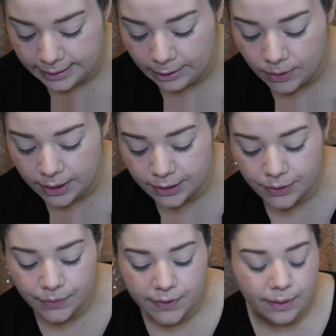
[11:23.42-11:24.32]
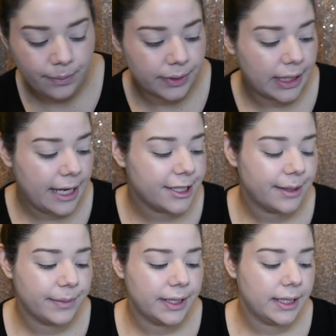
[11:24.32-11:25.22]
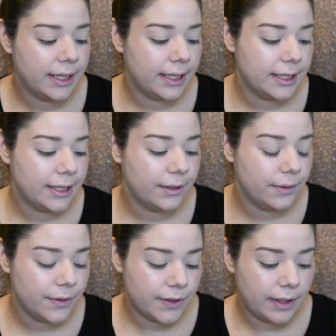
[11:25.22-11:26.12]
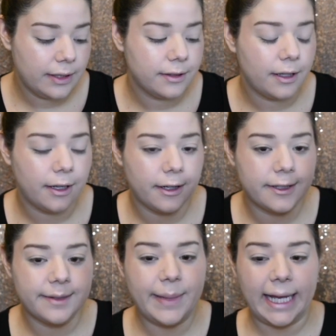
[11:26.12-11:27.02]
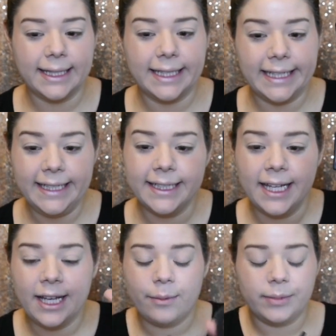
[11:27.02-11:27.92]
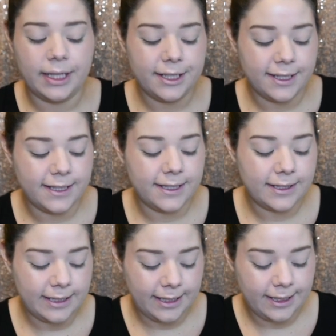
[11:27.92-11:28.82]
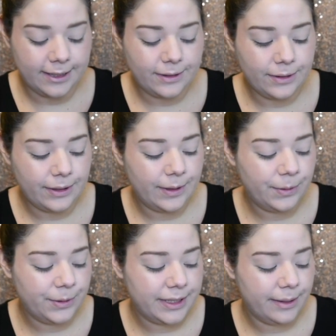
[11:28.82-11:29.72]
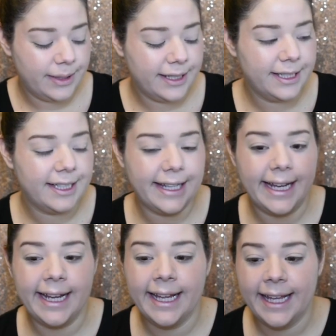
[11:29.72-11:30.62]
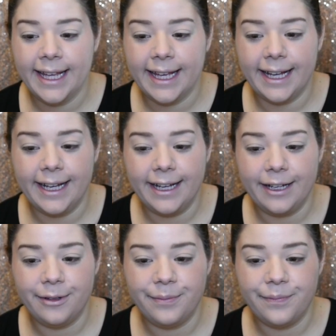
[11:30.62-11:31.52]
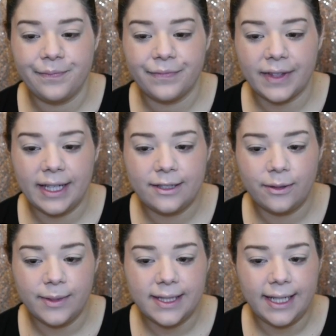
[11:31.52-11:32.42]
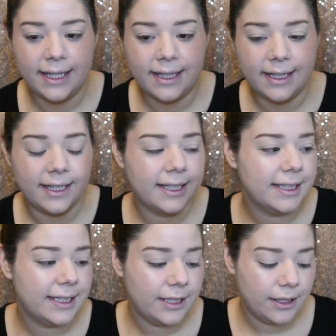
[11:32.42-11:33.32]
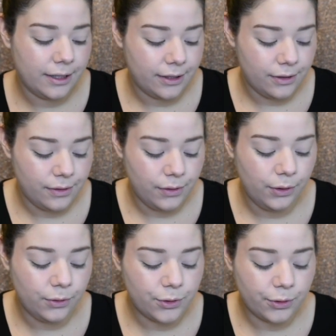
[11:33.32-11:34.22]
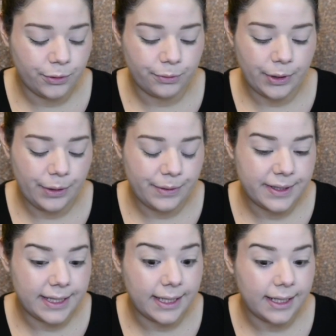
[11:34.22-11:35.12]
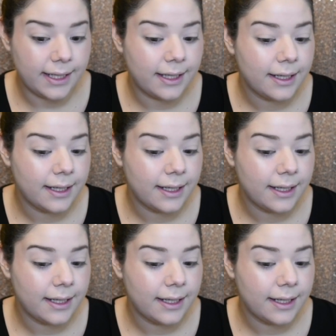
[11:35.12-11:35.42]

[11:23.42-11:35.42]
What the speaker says: Now onto some blush. I'm gonna use NARS Madly blush. This is an oldie but a goodie. It's almost like a neutral rosy